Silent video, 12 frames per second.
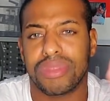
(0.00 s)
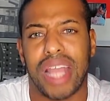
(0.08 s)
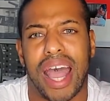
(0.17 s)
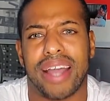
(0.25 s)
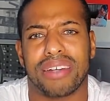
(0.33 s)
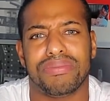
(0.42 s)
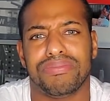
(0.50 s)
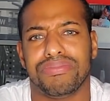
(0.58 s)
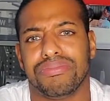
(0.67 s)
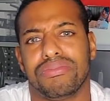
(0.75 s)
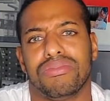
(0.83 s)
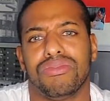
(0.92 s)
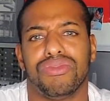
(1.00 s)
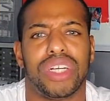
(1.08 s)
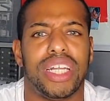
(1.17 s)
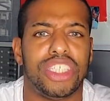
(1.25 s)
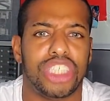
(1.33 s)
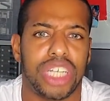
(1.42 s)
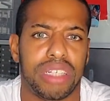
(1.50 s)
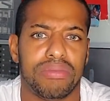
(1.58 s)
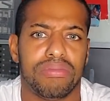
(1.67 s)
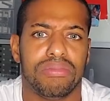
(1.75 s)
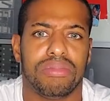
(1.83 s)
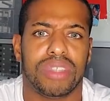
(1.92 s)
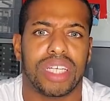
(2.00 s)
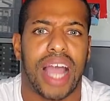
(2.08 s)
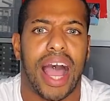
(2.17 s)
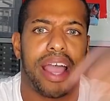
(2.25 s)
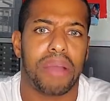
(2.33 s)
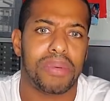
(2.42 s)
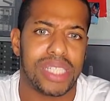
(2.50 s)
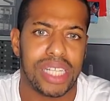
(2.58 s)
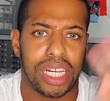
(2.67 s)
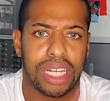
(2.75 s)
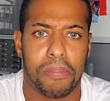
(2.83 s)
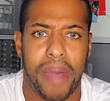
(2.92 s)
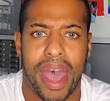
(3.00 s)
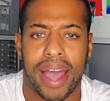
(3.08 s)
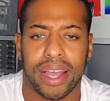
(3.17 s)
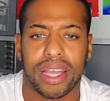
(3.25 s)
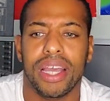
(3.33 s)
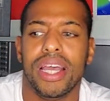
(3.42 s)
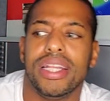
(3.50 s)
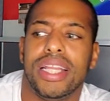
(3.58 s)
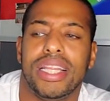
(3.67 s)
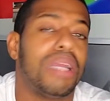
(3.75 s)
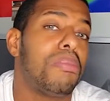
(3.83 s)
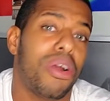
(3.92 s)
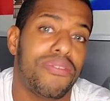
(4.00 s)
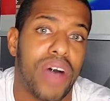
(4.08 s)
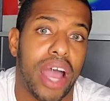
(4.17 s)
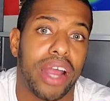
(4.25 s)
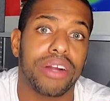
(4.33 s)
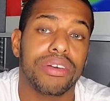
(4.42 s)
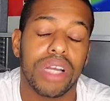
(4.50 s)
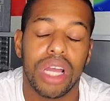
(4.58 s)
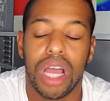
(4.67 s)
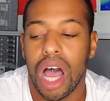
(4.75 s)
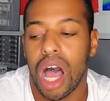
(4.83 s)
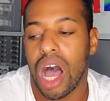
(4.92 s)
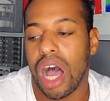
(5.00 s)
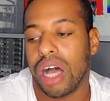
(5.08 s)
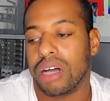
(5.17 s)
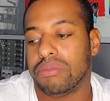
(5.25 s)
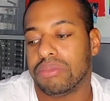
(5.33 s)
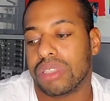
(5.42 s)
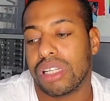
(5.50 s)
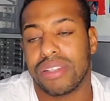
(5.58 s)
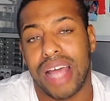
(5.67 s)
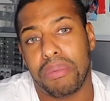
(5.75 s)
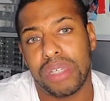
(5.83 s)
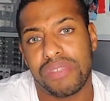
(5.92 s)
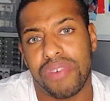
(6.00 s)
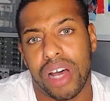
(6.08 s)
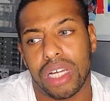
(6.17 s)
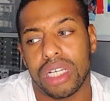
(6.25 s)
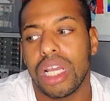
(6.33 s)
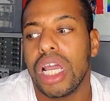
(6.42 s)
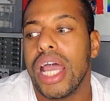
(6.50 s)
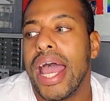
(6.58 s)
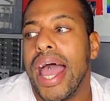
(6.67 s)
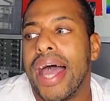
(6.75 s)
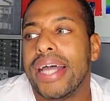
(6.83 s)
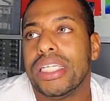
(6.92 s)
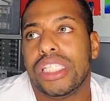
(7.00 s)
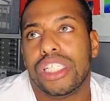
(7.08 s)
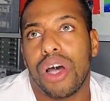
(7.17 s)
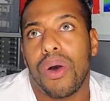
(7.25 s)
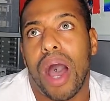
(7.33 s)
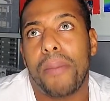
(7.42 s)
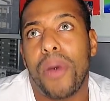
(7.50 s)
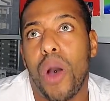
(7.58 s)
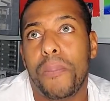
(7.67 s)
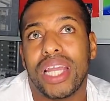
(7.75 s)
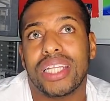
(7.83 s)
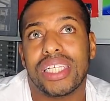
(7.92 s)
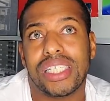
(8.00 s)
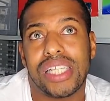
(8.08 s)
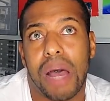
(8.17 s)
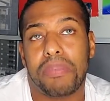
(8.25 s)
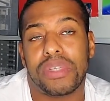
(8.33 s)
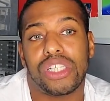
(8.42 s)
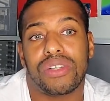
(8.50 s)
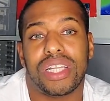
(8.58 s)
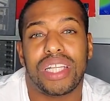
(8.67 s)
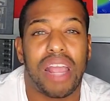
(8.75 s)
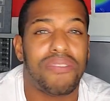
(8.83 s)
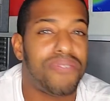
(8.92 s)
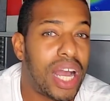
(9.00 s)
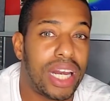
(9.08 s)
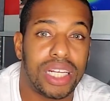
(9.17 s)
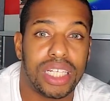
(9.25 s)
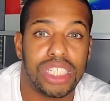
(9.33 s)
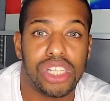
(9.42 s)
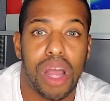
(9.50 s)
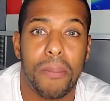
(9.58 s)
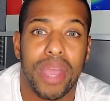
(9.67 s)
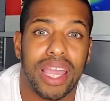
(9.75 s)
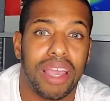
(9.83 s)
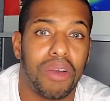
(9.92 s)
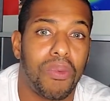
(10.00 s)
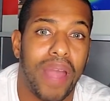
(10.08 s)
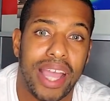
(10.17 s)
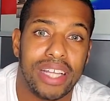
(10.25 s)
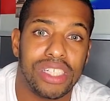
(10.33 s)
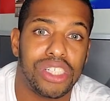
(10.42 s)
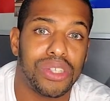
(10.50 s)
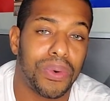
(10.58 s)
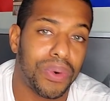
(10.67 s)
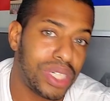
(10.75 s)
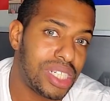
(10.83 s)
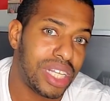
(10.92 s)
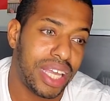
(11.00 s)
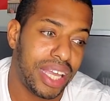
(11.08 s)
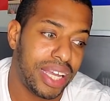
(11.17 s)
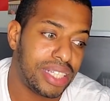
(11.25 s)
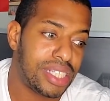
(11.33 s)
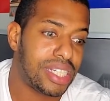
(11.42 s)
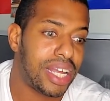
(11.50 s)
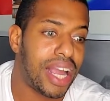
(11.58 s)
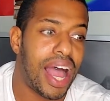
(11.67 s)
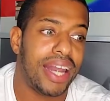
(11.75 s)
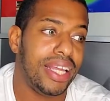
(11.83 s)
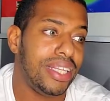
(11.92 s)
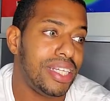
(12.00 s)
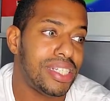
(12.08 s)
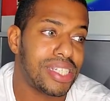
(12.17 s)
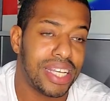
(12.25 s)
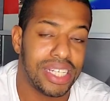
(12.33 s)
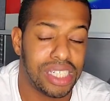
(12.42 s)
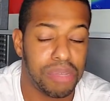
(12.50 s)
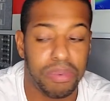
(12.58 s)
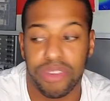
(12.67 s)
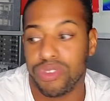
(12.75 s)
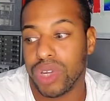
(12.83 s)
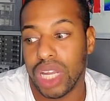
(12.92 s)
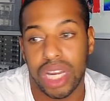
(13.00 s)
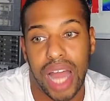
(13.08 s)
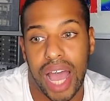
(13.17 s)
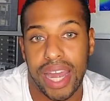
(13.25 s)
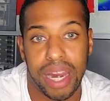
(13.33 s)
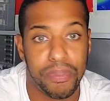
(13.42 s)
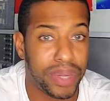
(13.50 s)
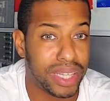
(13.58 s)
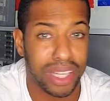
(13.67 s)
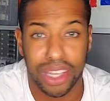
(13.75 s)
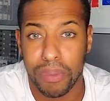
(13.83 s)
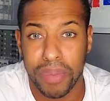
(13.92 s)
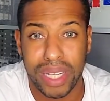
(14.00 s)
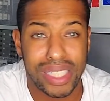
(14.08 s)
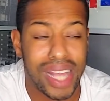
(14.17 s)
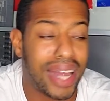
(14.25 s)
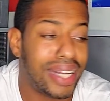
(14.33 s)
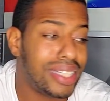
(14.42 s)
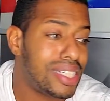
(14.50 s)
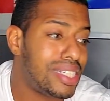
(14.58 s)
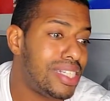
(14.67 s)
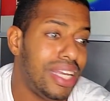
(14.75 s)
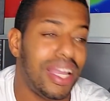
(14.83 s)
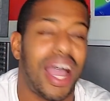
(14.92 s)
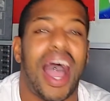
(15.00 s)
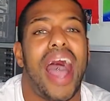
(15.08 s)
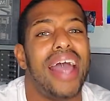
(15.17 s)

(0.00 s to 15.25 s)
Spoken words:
that religion, the guy who was leading the pack. They lit him on fire. So that was fun. So I'm hoping in this episode that they could finally start making ways towards the kids. Like, I need these kids to be reunited with the humans. I need to see